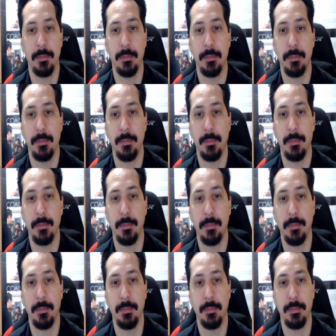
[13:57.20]

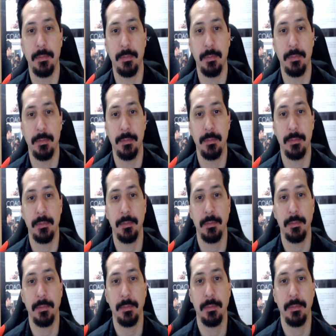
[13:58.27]

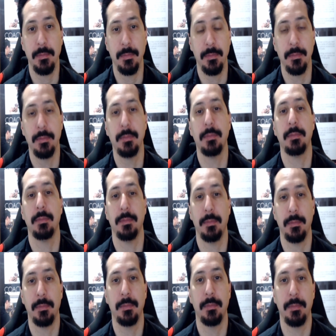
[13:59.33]

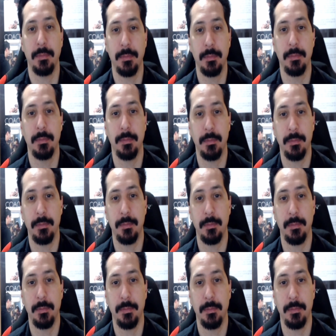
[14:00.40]

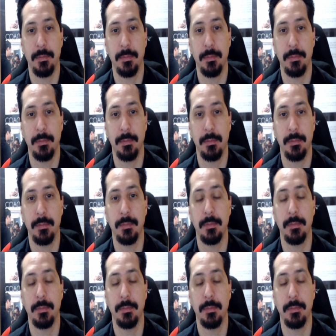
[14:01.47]
(not speaking)